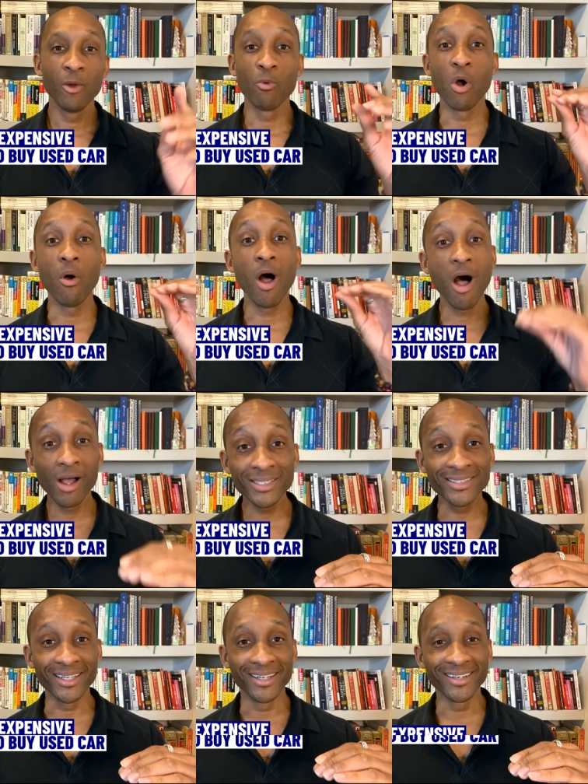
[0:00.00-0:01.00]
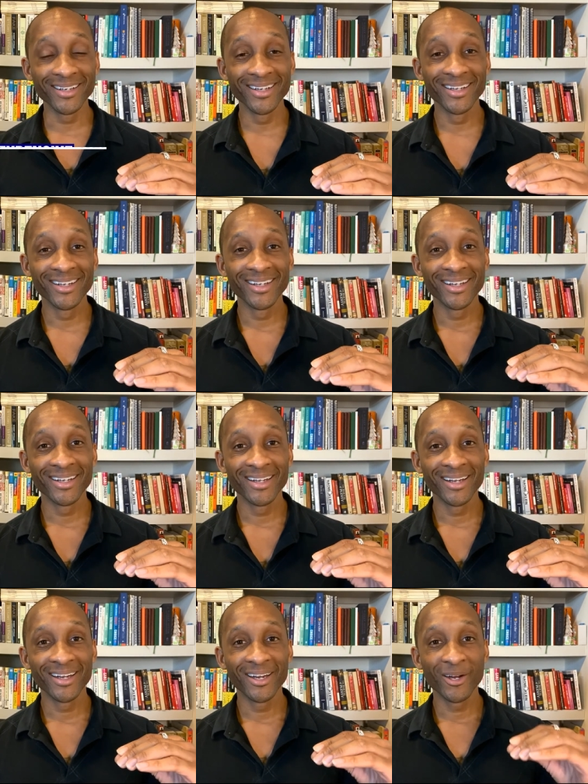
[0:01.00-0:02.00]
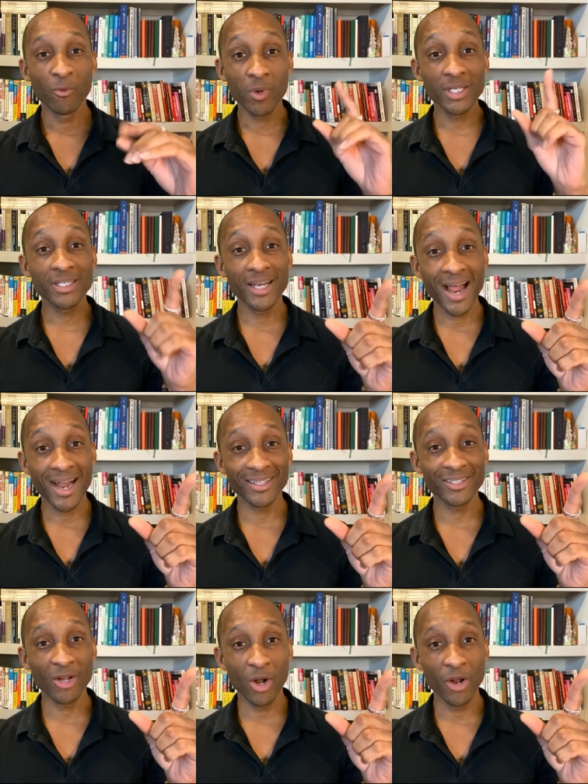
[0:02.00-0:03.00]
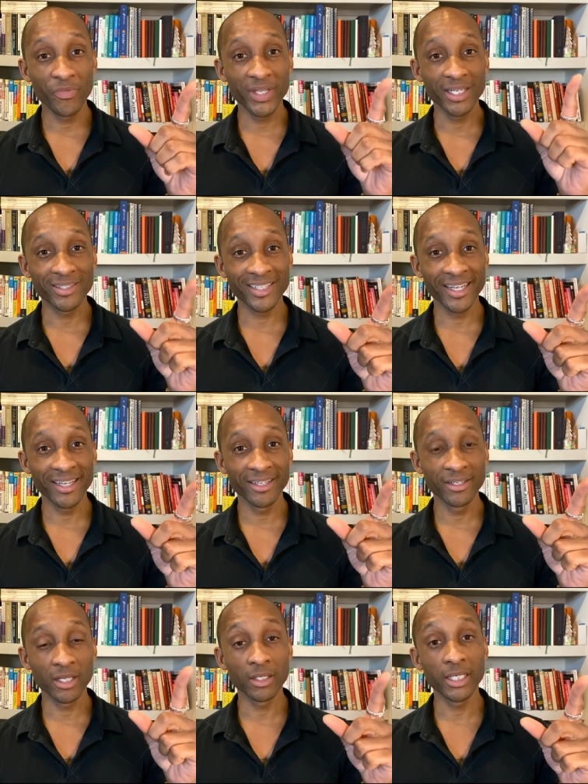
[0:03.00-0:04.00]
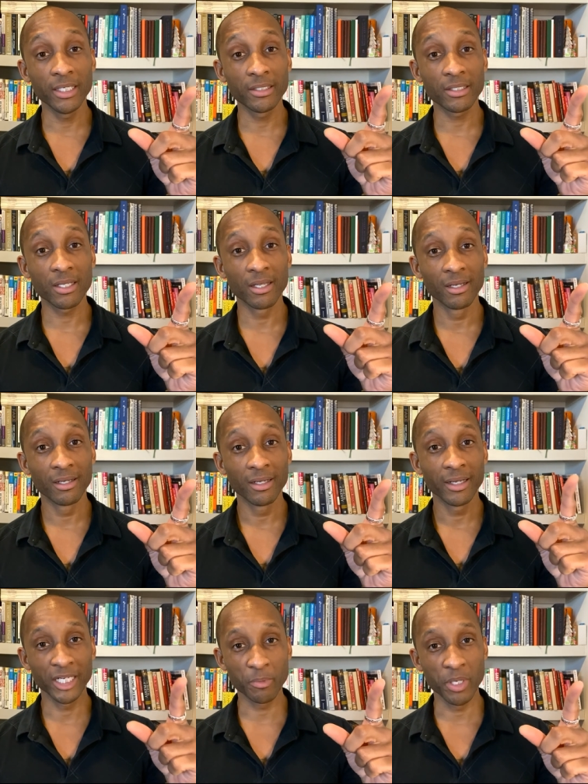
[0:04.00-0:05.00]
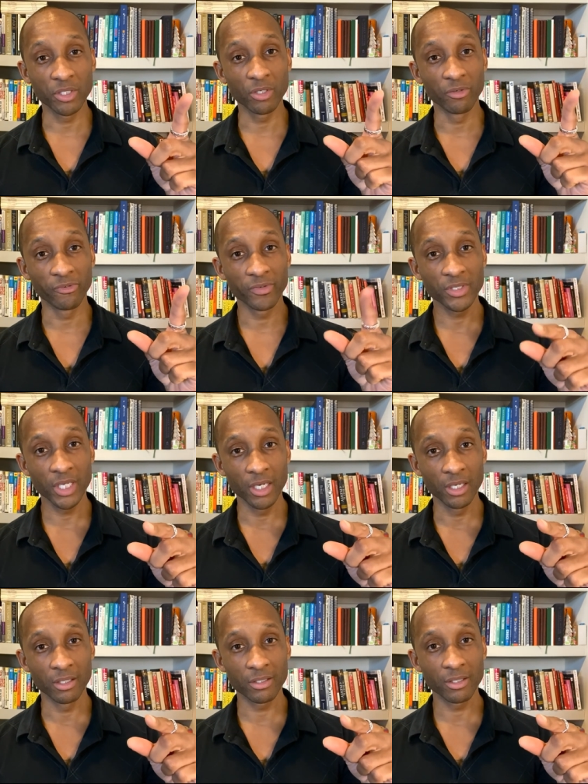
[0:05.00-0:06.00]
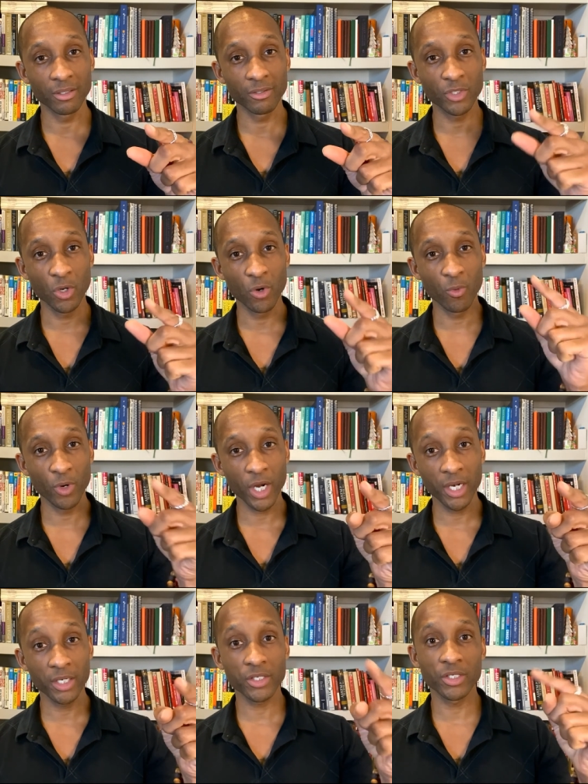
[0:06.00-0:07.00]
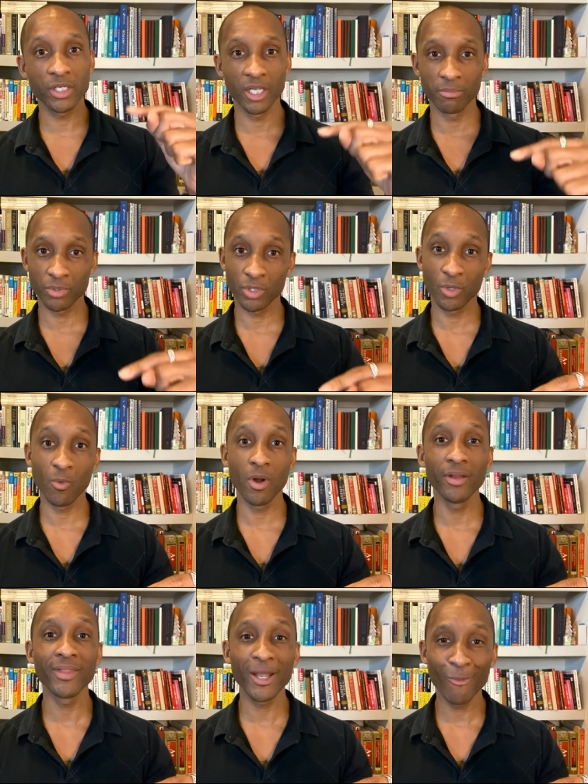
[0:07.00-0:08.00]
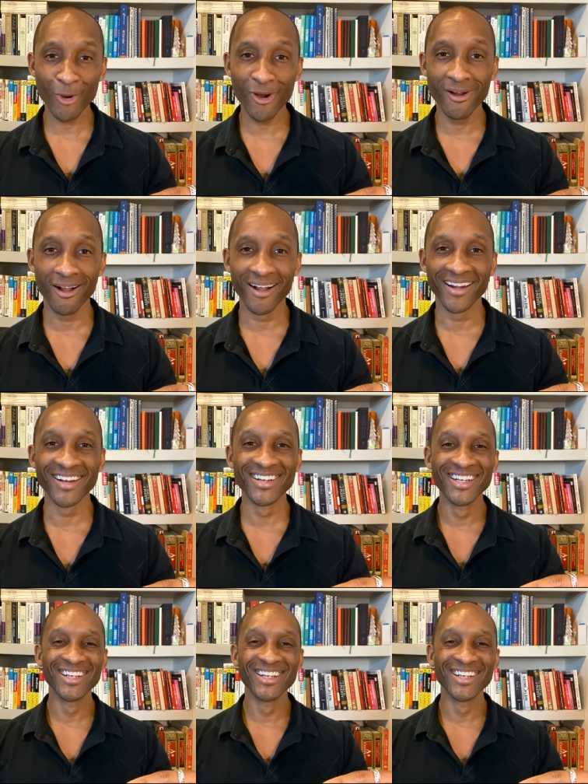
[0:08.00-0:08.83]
Well, Austin was not on the 10 least expensive cities, so we're gonna skip to the one they were on.